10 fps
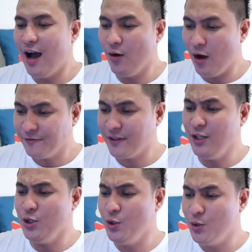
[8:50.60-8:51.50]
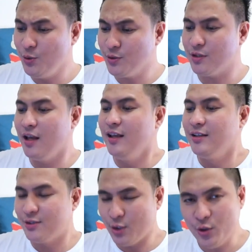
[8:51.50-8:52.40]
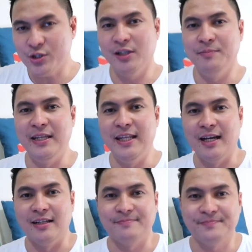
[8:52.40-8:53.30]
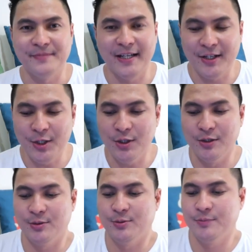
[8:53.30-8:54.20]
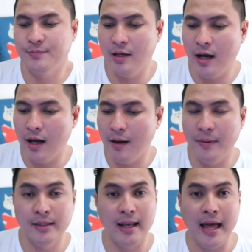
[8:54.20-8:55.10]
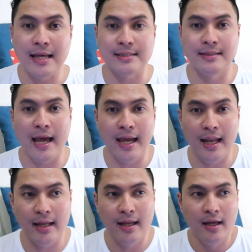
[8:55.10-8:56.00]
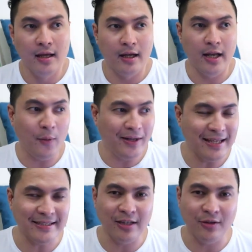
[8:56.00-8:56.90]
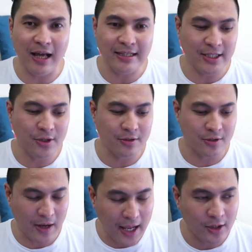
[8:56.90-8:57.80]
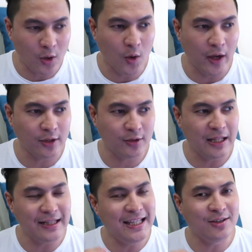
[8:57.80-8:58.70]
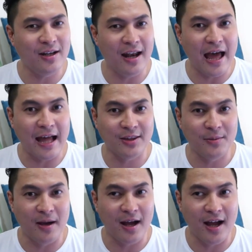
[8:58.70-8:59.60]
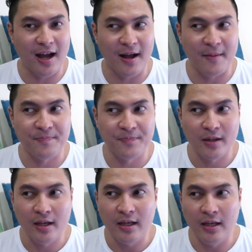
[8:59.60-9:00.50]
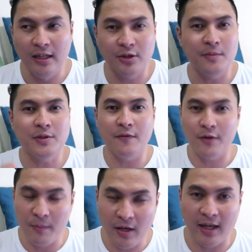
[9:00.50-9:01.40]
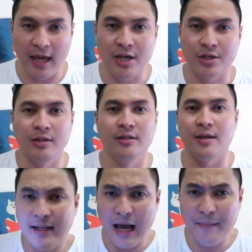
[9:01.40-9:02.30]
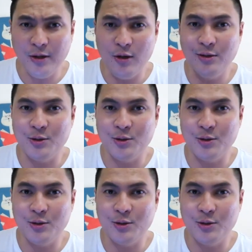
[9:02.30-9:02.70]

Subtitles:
How often you use social media? Nako, madalas. Dahil nowadays, eto na kasi yung trend. Nandito na lahat ng mga in terms of communication. So, ginagamit ko